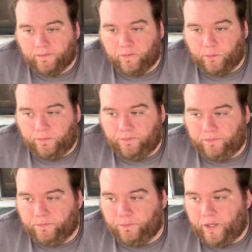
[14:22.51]
would
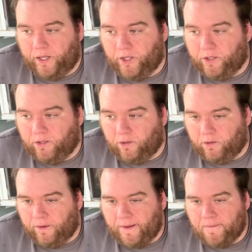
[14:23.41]
be a good
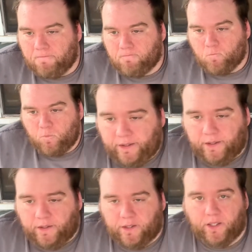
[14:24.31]
little
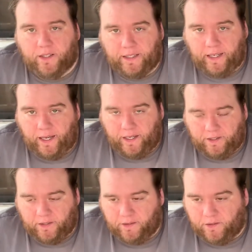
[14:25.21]
succotash.
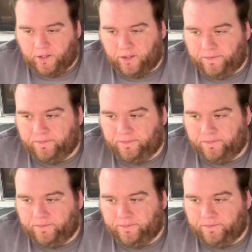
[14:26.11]
So,